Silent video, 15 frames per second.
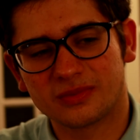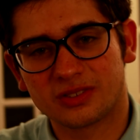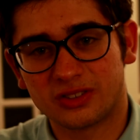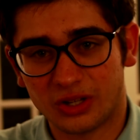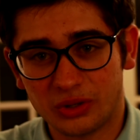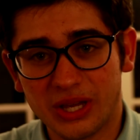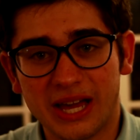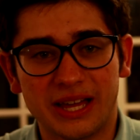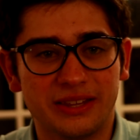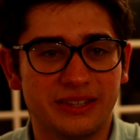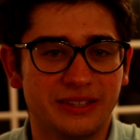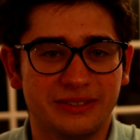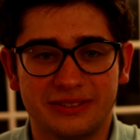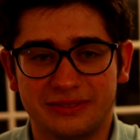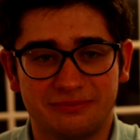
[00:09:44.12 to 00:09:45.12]
So yeah,
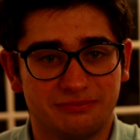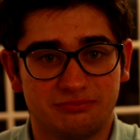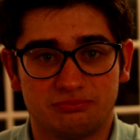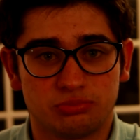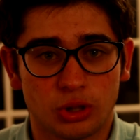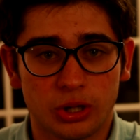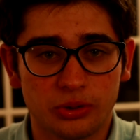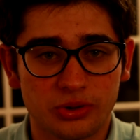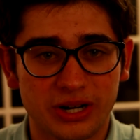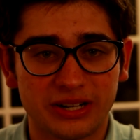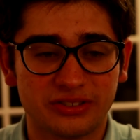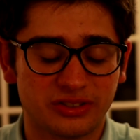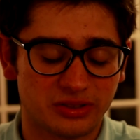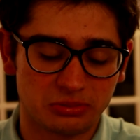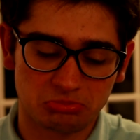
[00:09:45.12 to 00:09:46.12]
the
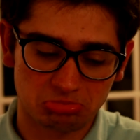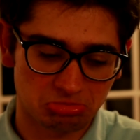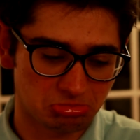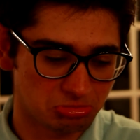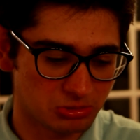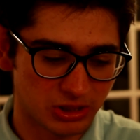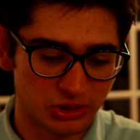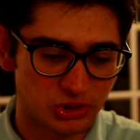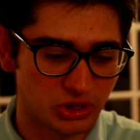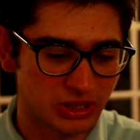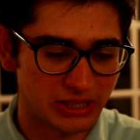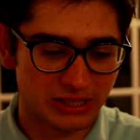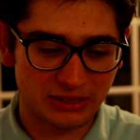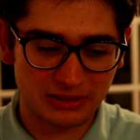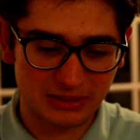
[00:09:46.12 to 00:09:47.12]
progress,
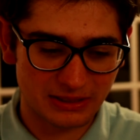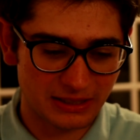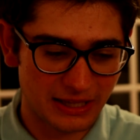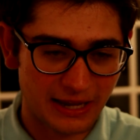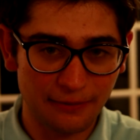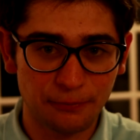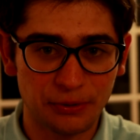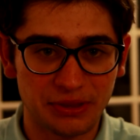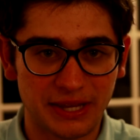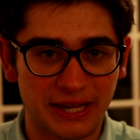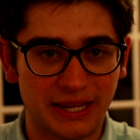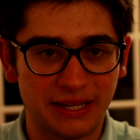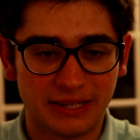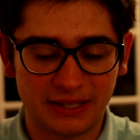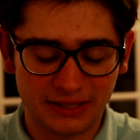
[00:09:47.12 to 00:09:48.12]
literally every
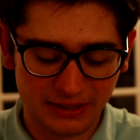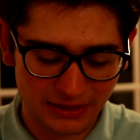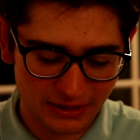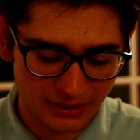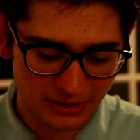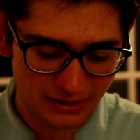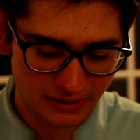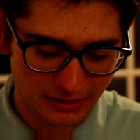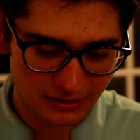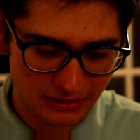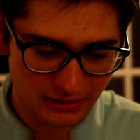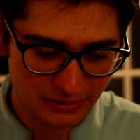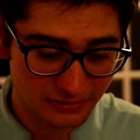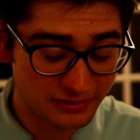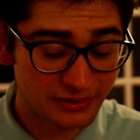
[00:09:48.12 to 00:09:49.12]
day,
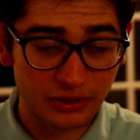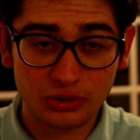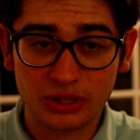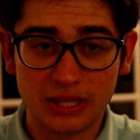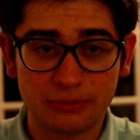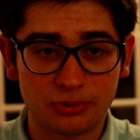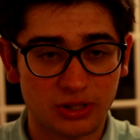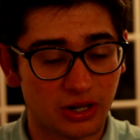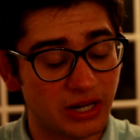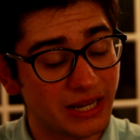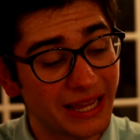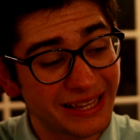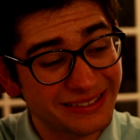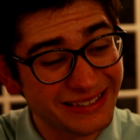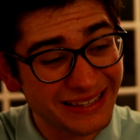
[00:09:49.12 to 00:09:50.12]
still keeps going.
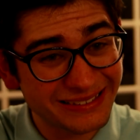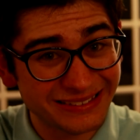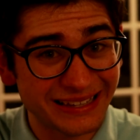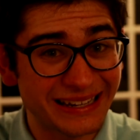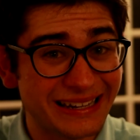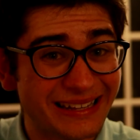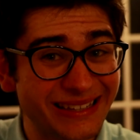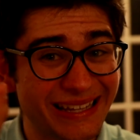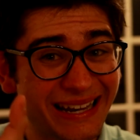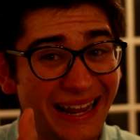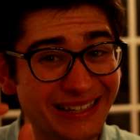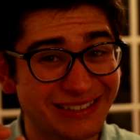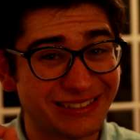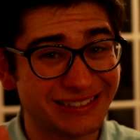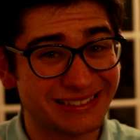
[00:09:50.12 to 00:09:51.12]
It
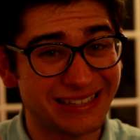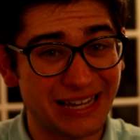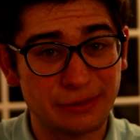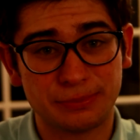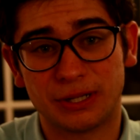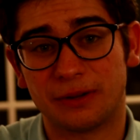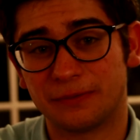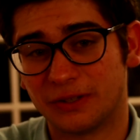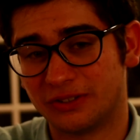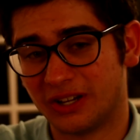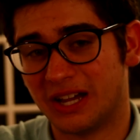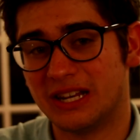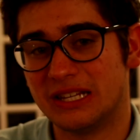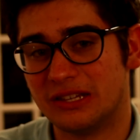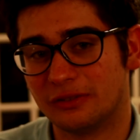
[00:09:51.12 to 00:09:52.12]
has tapered off the
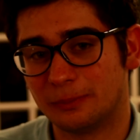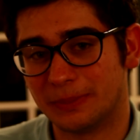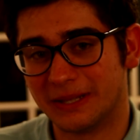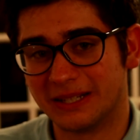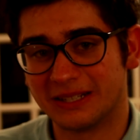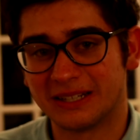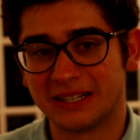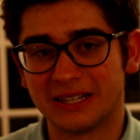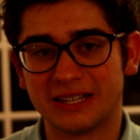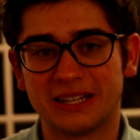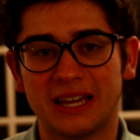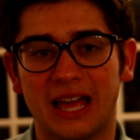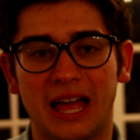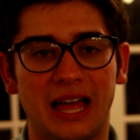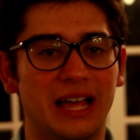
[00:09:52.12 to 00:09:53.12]
tiniest bit,
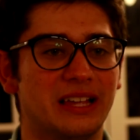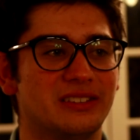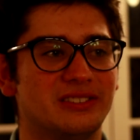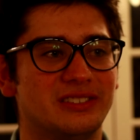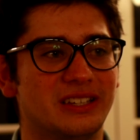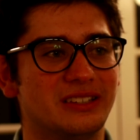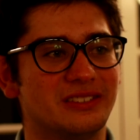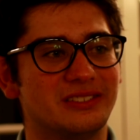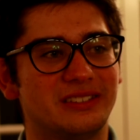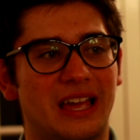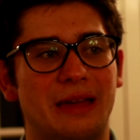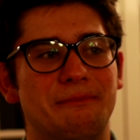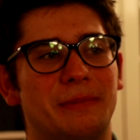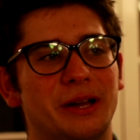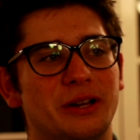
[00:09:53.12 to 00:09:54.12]
since
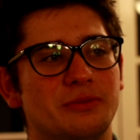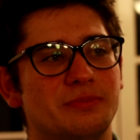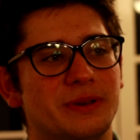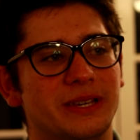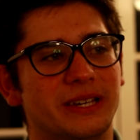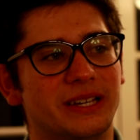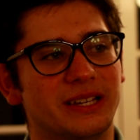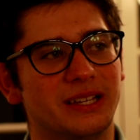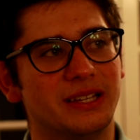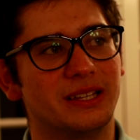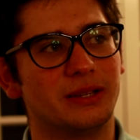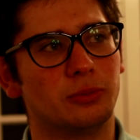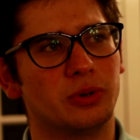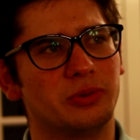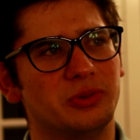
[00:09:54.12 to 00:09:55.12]

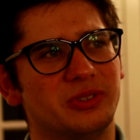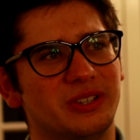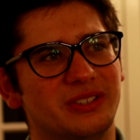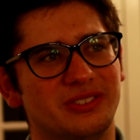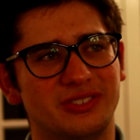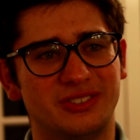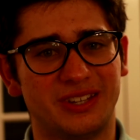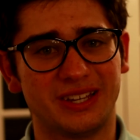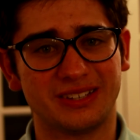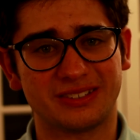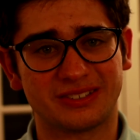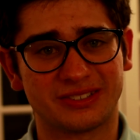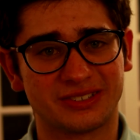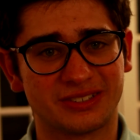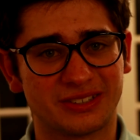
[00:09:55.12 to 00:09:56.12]
Endmyopia, what was it,
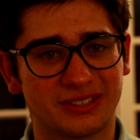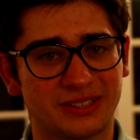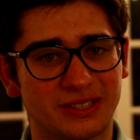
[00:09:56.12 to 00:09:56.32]
6?